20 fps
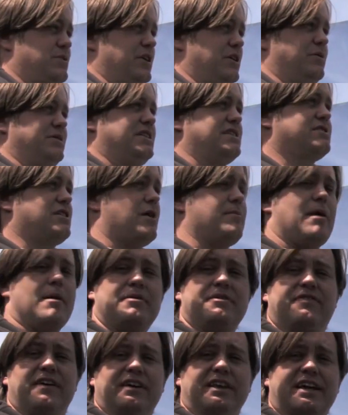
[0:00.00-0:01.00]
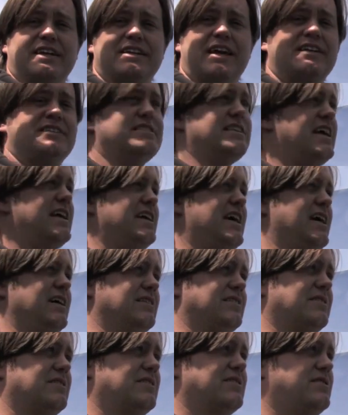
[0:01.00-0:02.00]
really what this car probably felt like in
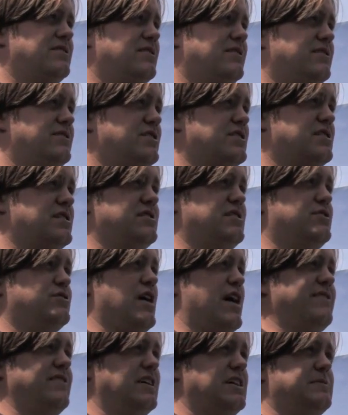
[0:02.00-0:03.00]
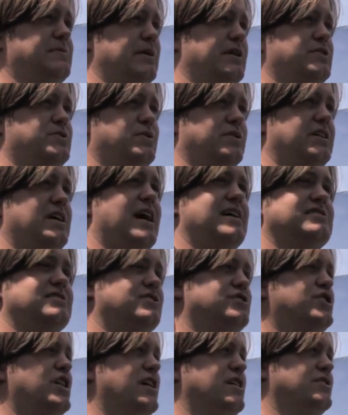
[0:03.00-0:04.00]
1988. Just because the driving experience really
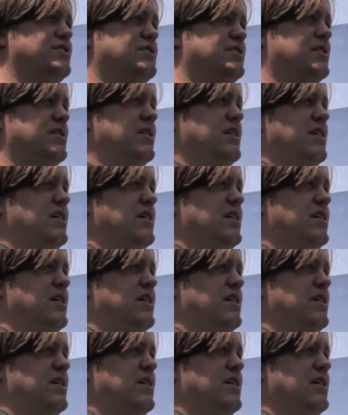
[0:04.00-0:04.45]
hasn't changed.